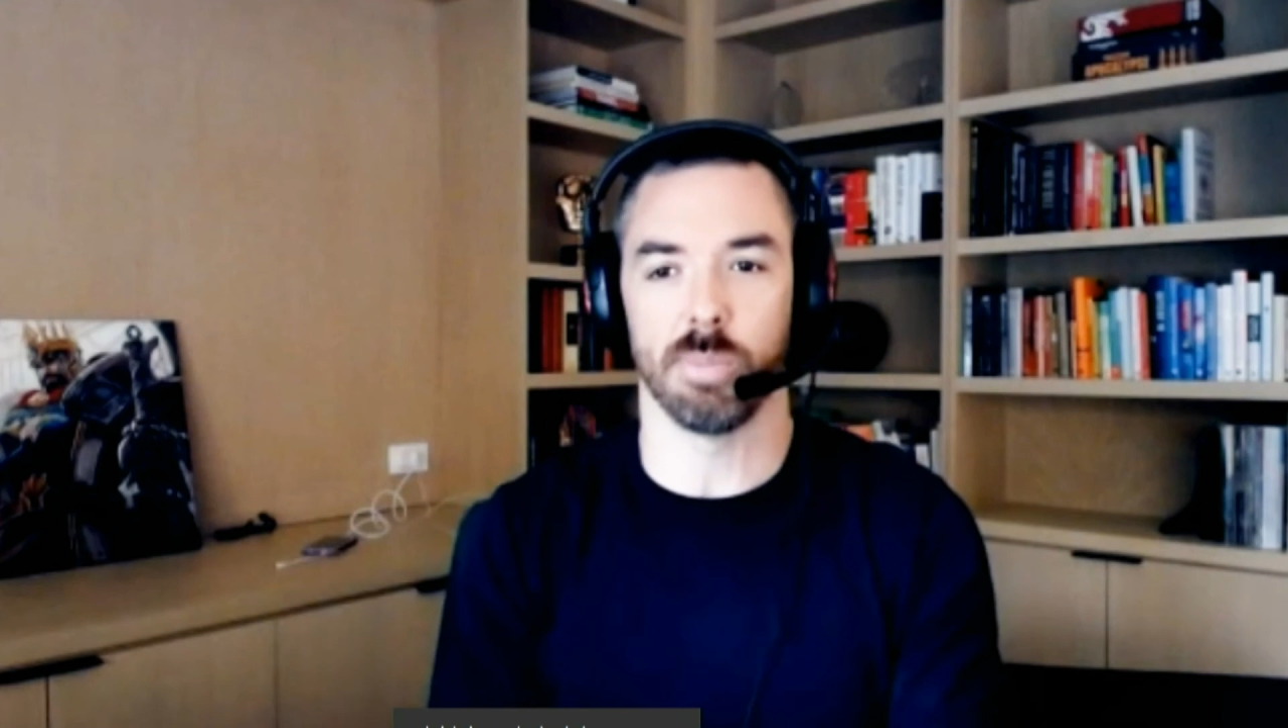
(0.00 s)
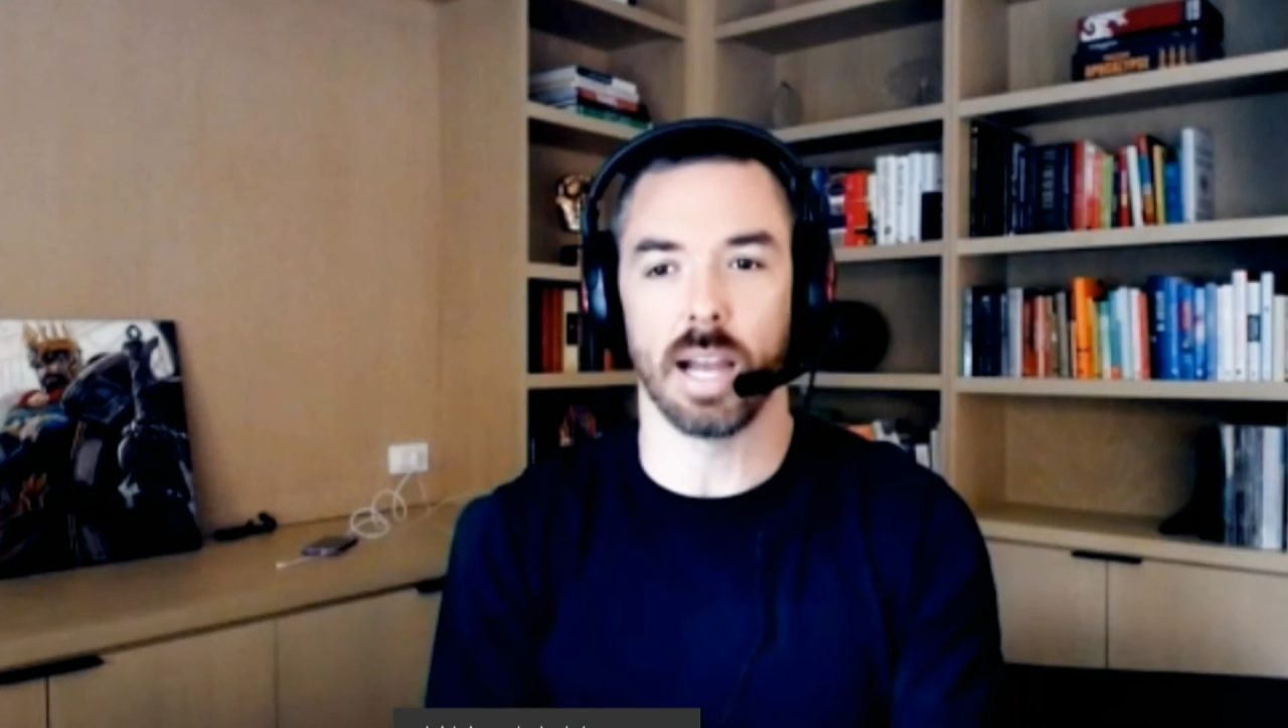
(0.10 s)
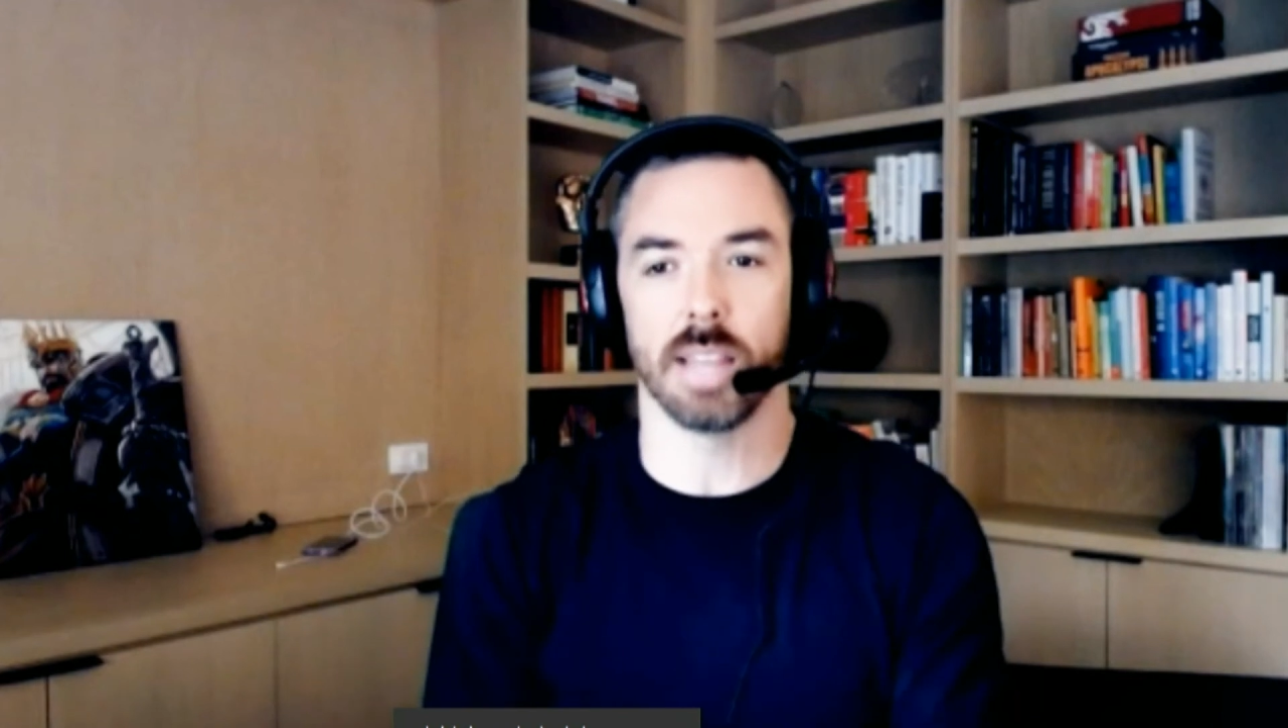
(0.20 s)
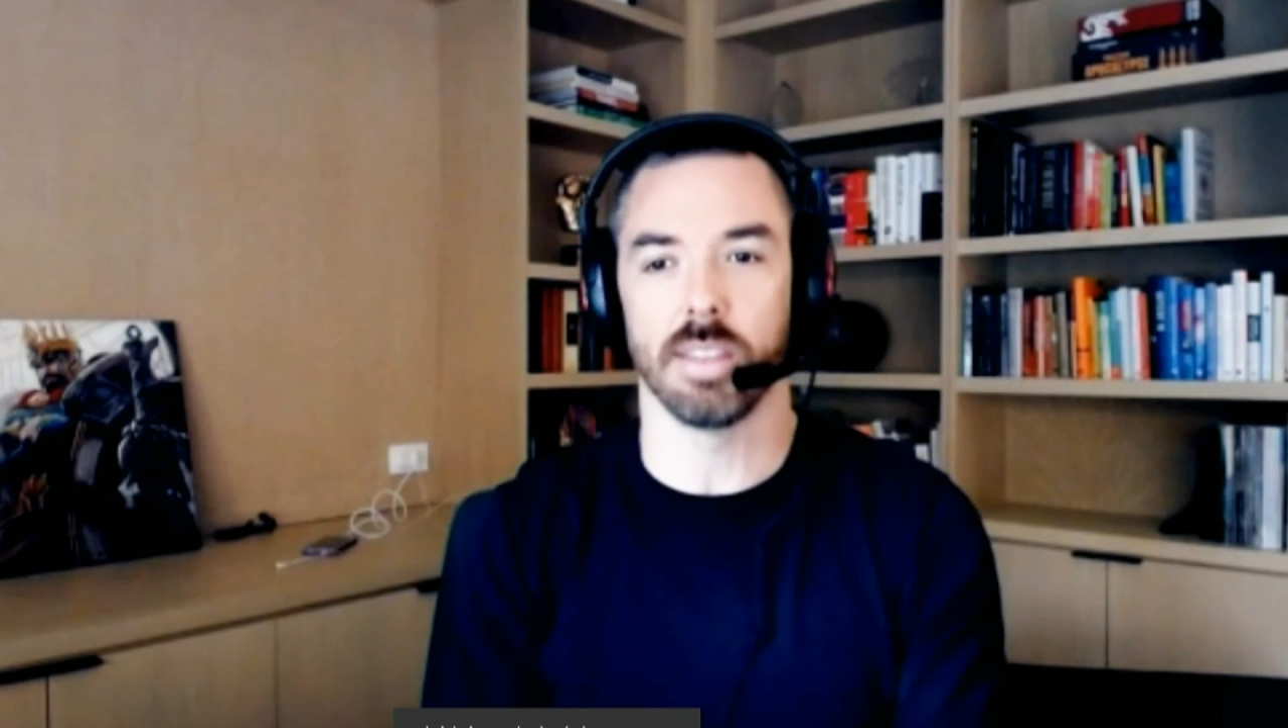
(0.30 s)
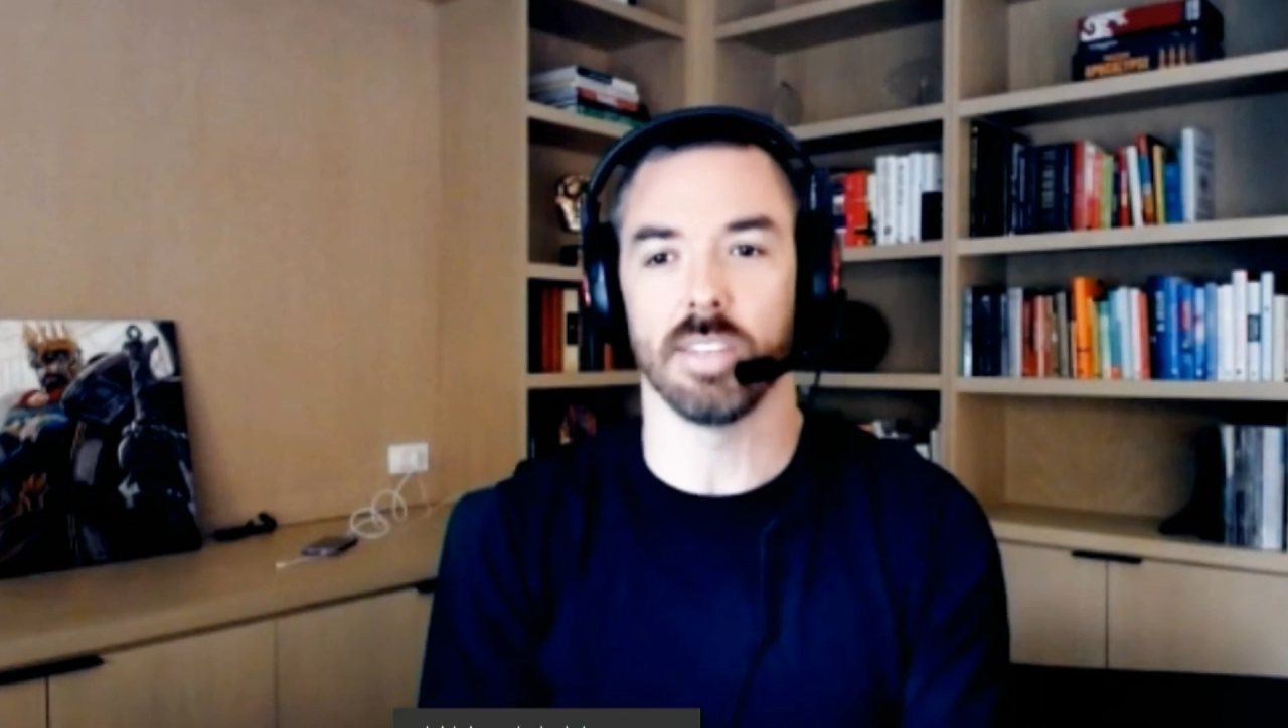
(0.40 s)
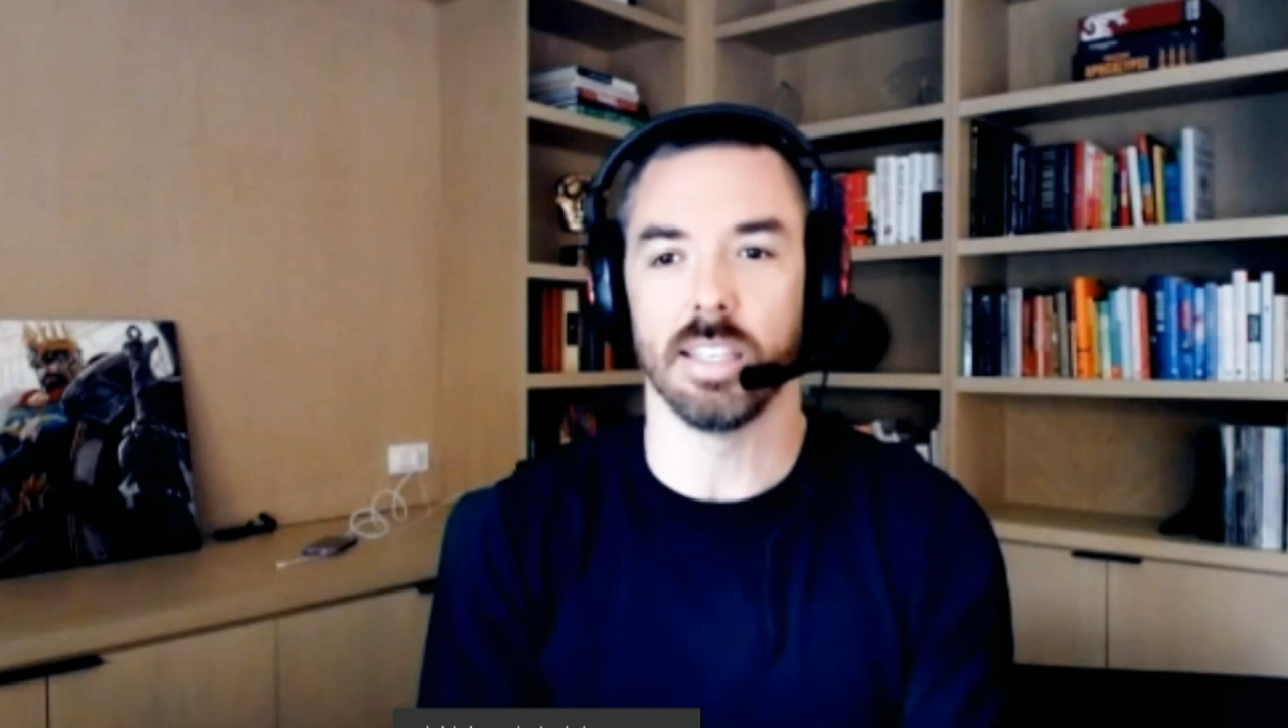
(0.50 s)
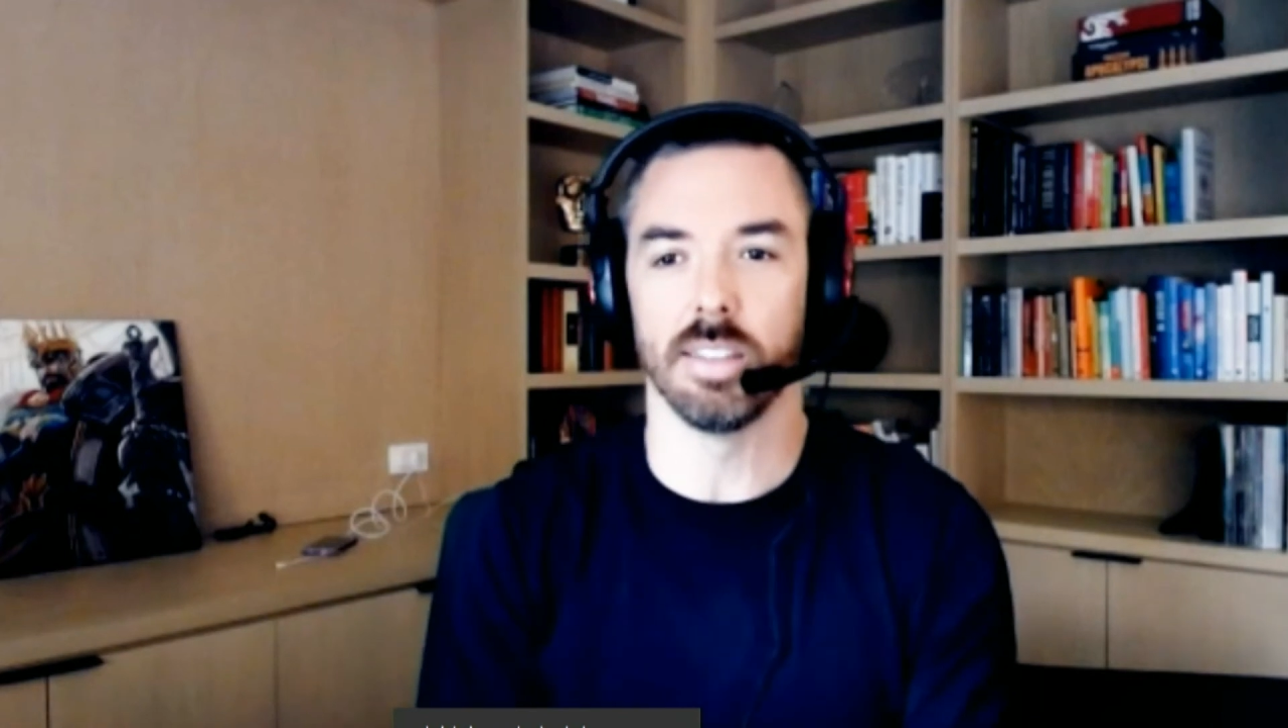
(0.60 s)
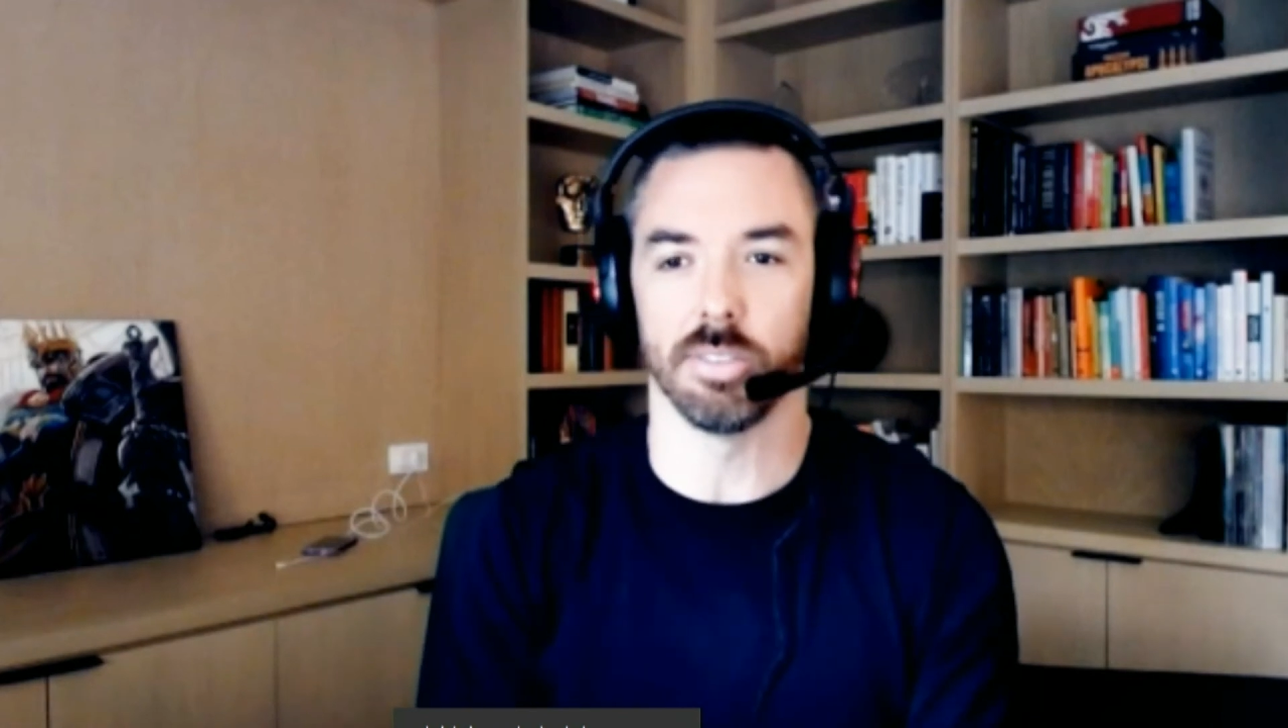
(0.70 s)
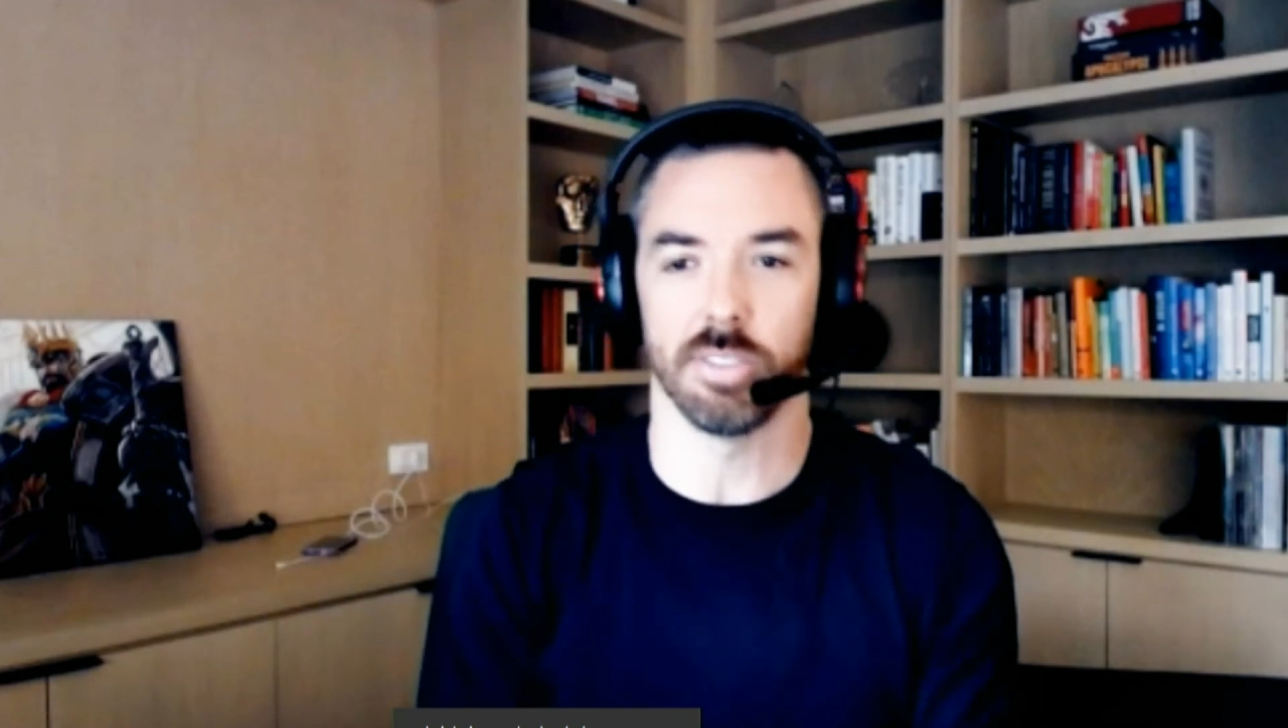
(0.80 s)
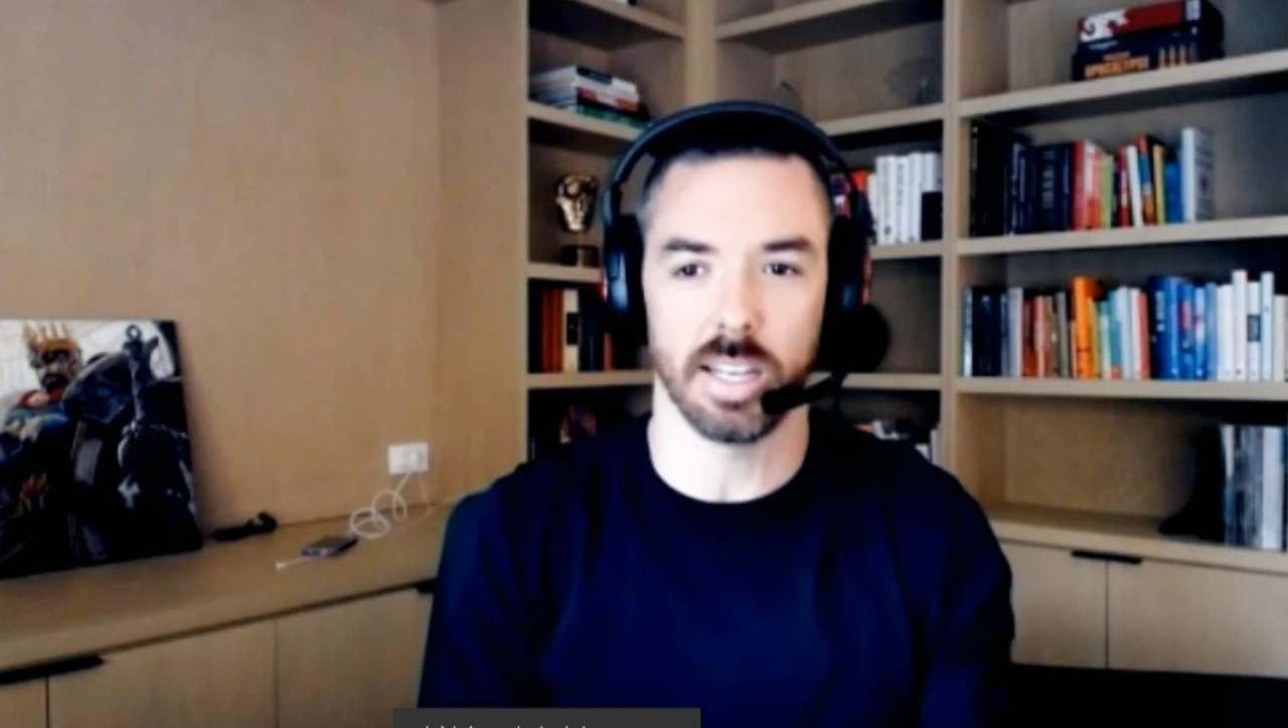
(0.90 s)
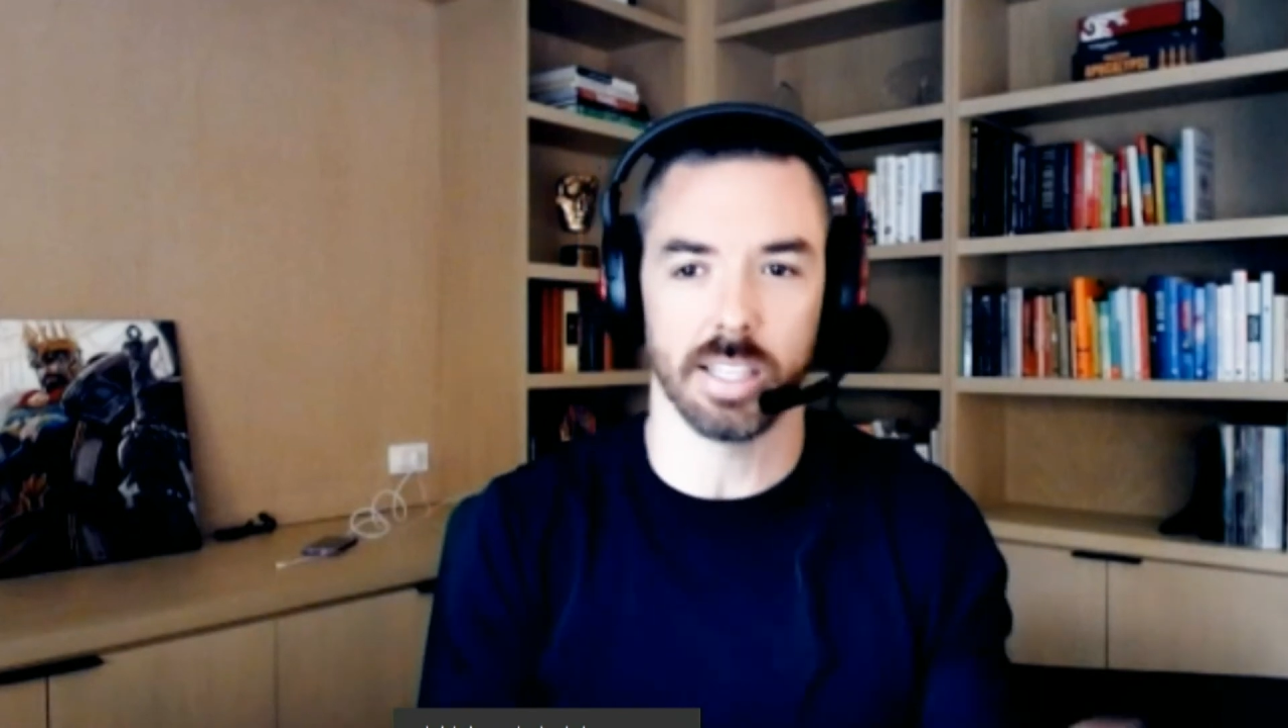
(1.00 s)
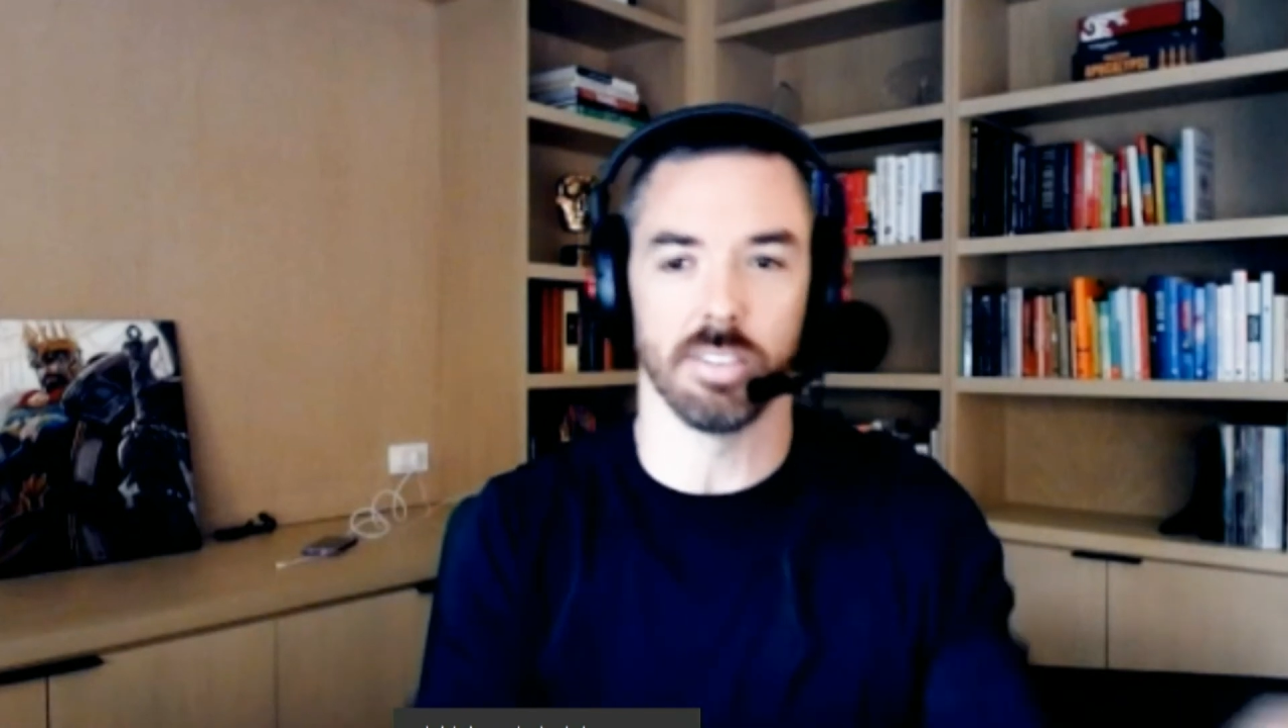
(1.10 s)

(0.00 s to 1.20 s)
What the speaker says: behind the scenes of trying to